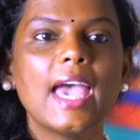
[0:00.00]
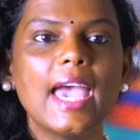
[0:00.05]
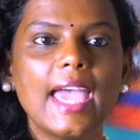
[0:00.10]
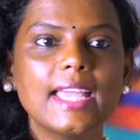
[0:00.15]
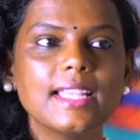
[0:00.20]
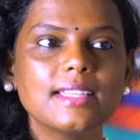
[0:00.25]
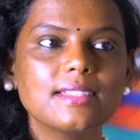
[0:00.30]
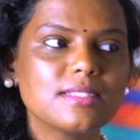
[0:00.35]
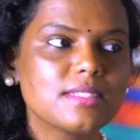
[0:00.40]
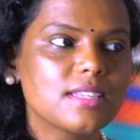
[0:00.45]

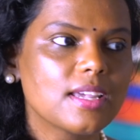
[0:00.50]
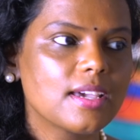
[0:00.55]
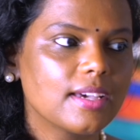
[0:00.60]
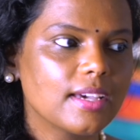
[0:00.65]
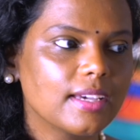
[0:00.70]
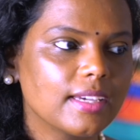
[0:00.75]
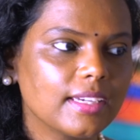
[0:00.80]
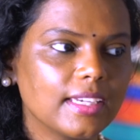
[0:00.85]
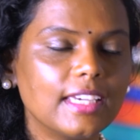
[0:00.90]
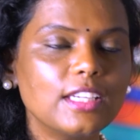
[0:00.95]
And
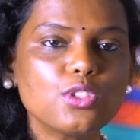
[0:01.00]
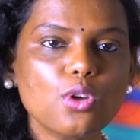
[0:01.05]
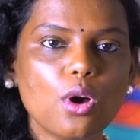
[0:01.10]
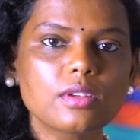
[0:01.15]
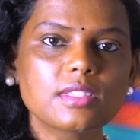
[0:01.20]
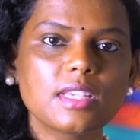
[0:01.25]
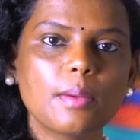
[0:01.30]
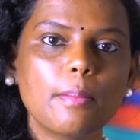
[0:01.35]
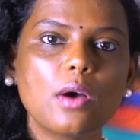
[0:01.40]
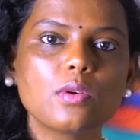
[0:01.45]
he
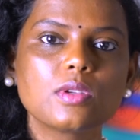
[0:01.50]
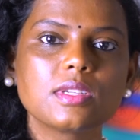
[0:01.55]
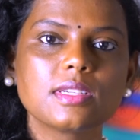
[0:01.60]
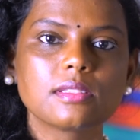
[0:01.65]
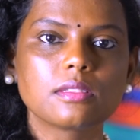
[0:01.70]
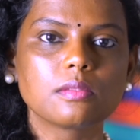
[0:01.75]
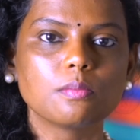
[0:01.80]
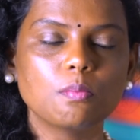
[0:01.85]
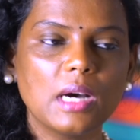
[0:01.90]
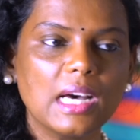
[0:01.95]
talks about
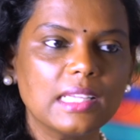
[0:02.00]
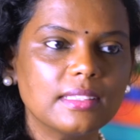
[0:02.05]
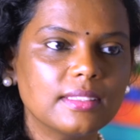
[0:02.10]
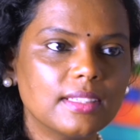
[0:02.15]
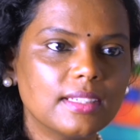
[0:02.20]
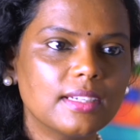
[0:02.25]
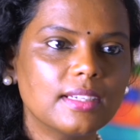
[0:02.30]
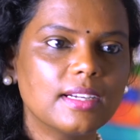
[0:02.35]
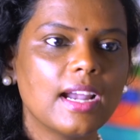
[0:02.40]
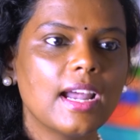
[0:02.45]
his
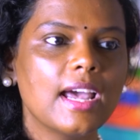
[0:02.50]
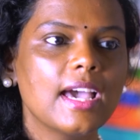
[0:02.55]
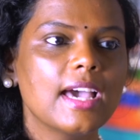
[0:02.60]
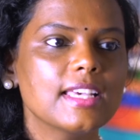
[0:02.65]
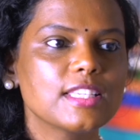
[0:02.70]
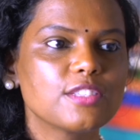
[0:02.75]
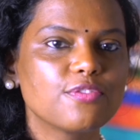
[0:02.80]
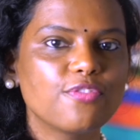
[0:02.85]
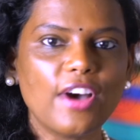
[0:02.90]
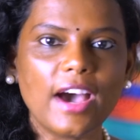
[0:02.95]
mother,
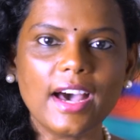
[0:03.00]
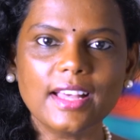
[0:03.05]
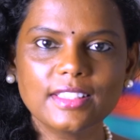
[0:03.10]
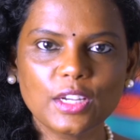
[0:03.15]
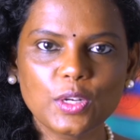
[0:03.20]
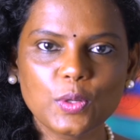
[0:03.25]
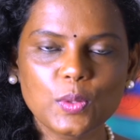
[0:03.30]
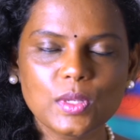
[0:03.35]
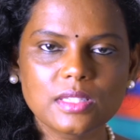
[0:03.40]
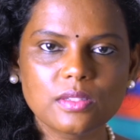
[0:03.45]
his
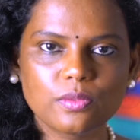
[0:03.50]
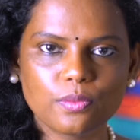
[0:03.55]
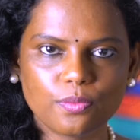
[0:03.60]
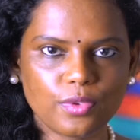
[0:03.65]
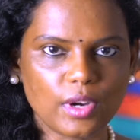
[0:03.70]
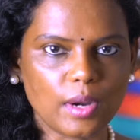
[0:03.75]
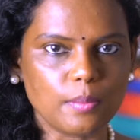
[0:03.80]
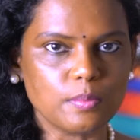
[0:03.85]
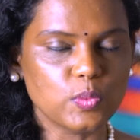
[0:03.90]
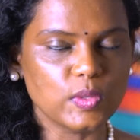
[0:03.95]
father, who's
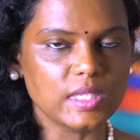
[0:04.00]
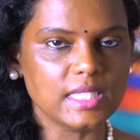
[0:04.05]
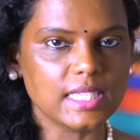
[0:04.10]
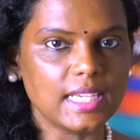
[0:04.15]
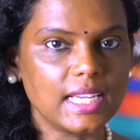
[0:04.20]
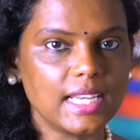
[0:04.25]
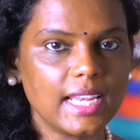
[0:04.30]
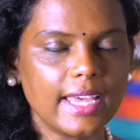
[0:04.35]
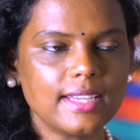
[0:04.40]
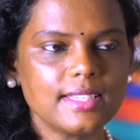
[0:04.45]
from
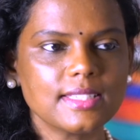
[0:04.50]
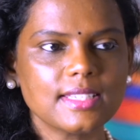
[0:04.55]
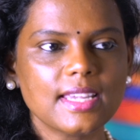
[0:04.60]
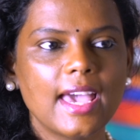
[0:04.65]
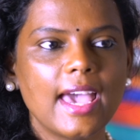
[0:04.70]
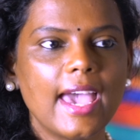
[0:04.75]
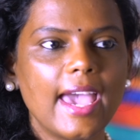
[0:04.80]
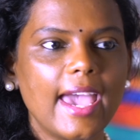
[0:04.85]
Switzerland,